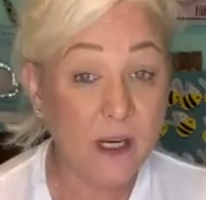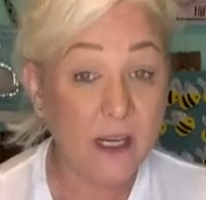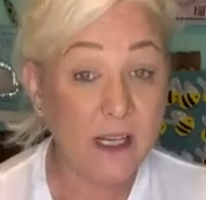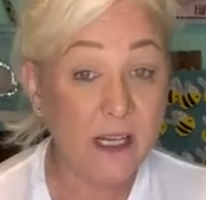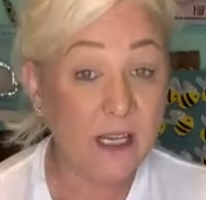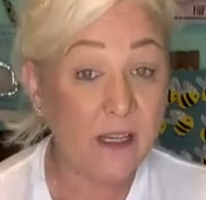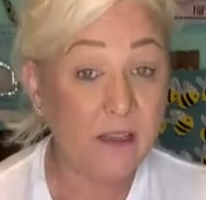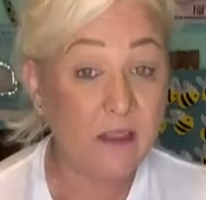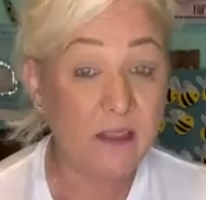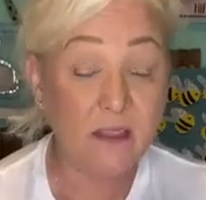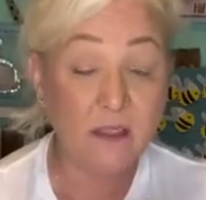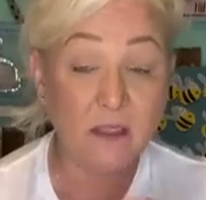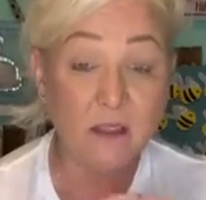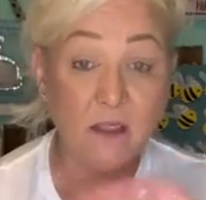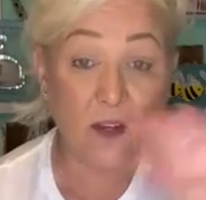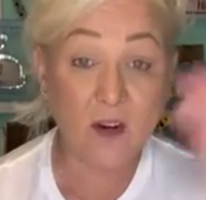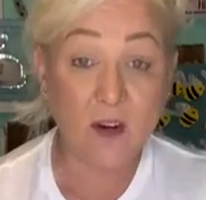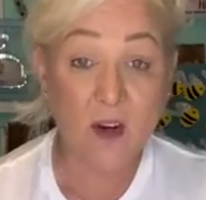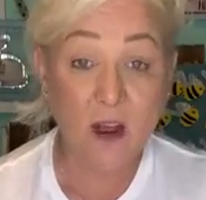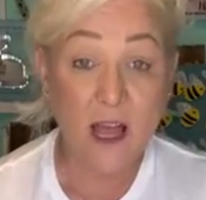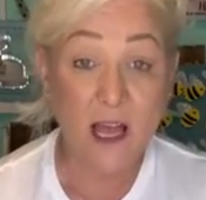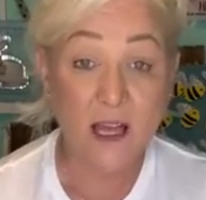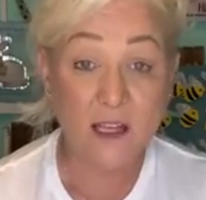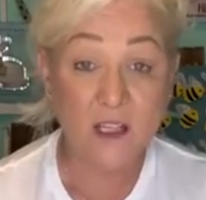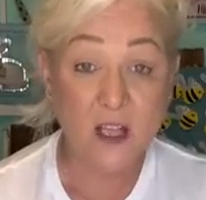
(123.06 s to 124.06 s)
wood in the
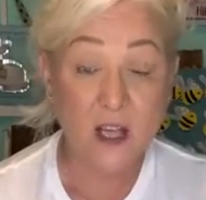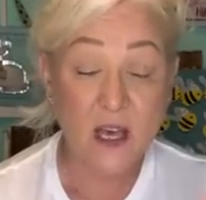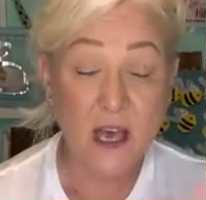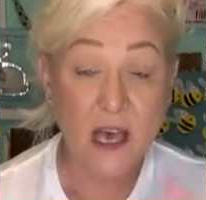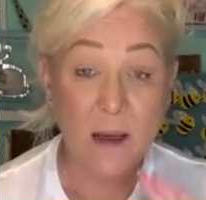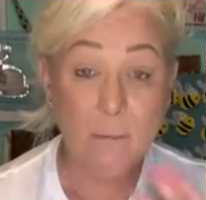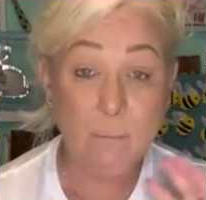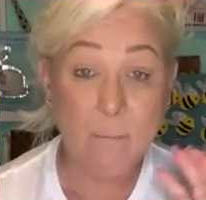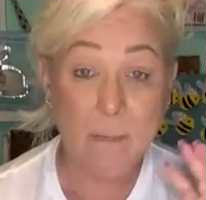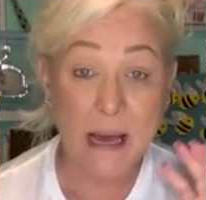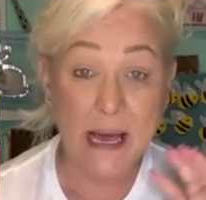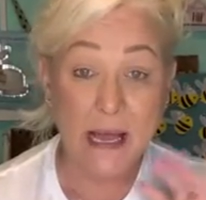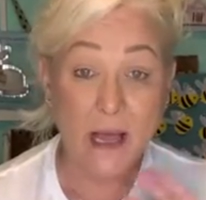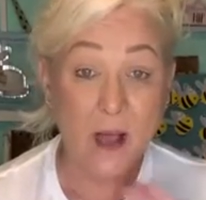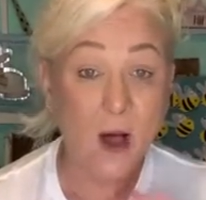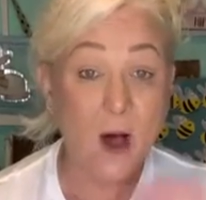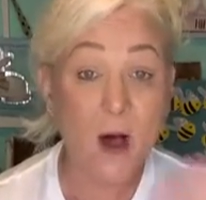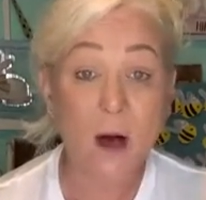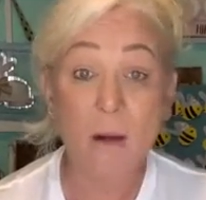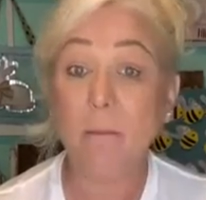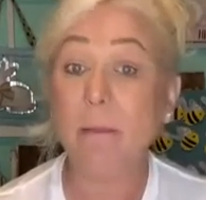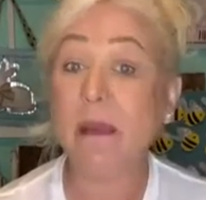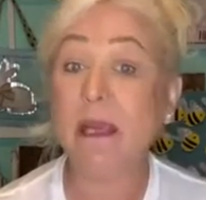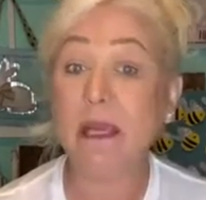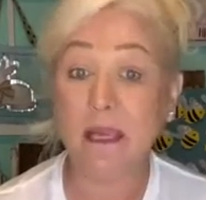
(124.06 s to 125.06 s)
garage, by
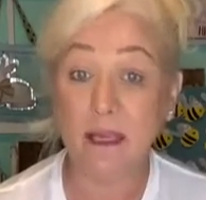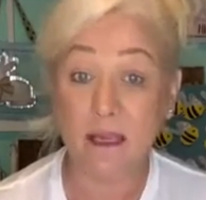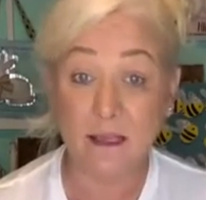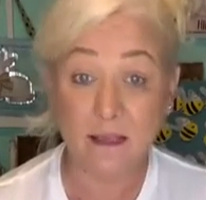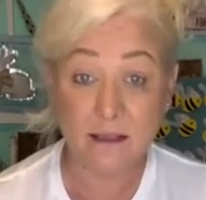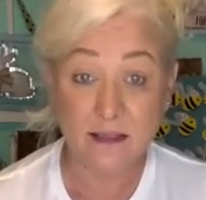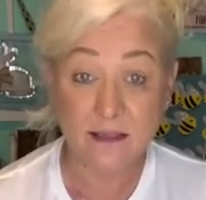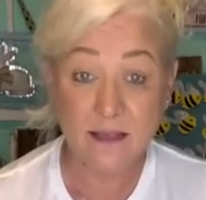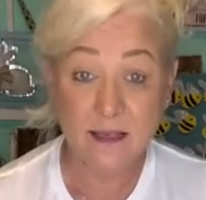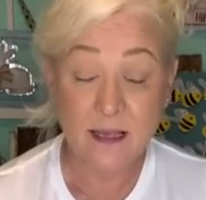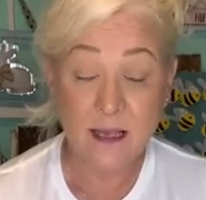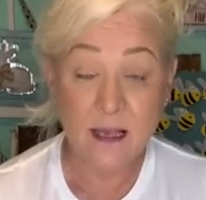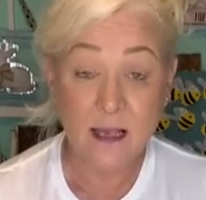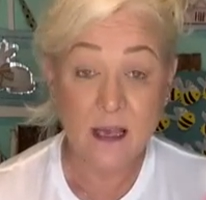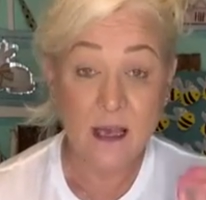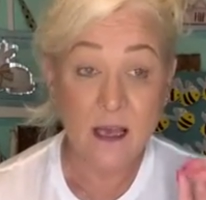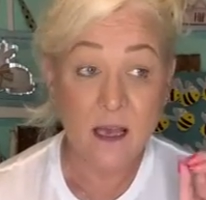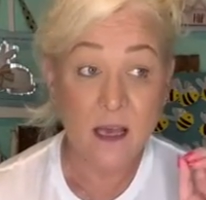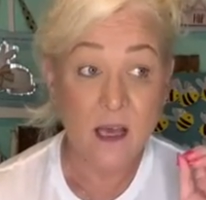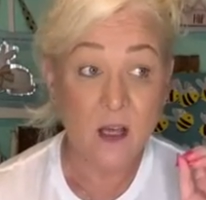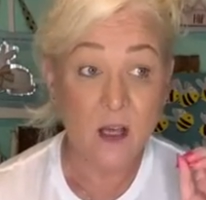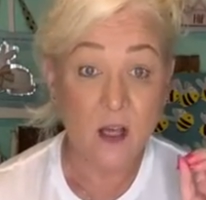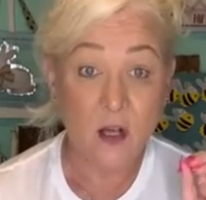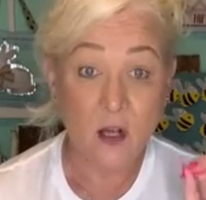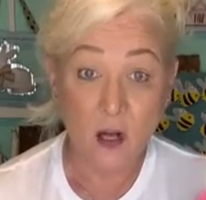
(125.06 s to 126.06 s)
all means,
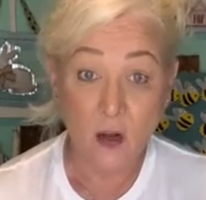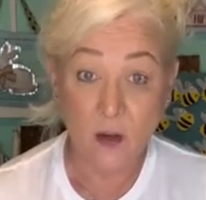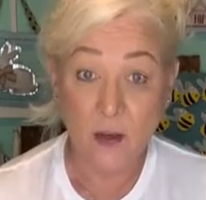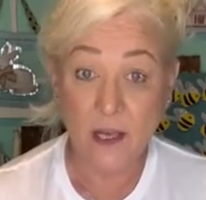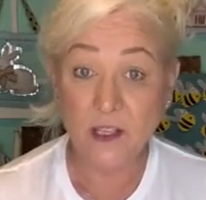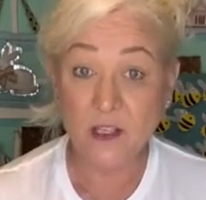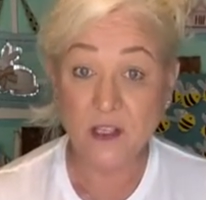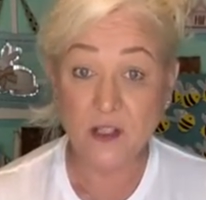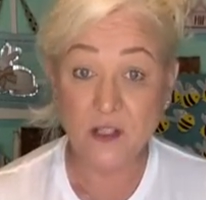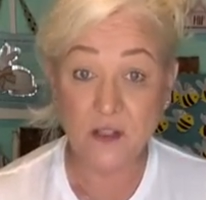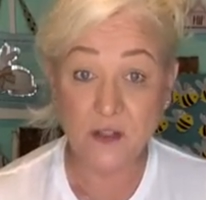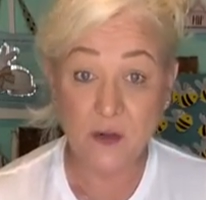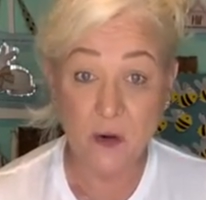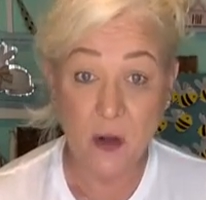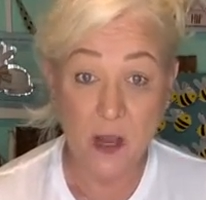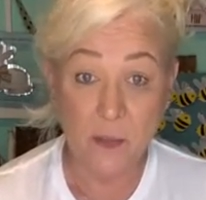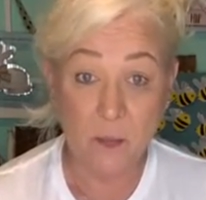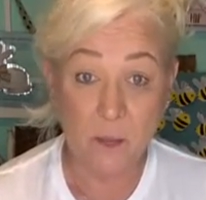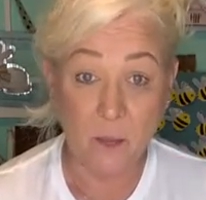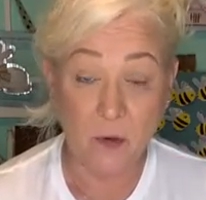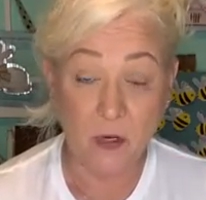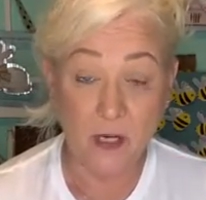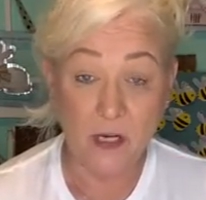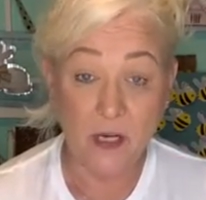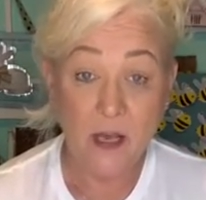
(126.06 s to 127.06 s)
go get your
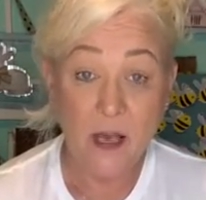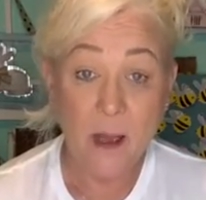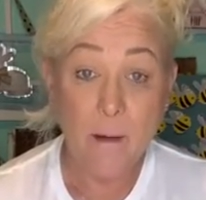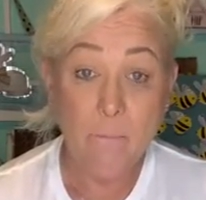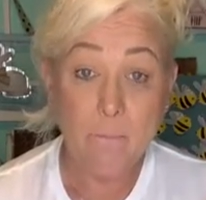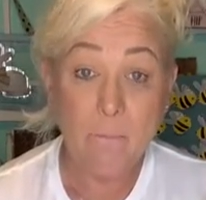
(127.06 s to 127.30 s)
scrap wood.